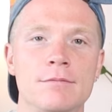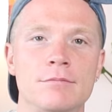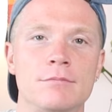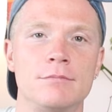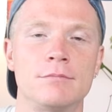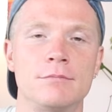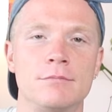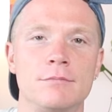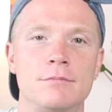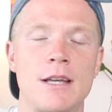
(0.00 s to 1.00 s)

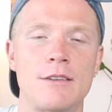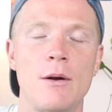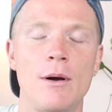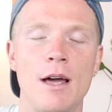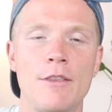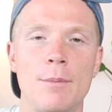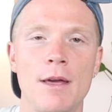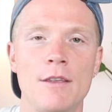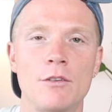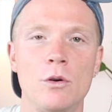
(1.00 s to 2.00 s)
That's how I like to
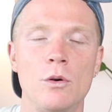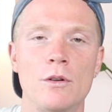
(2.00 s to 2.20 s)
play this chord.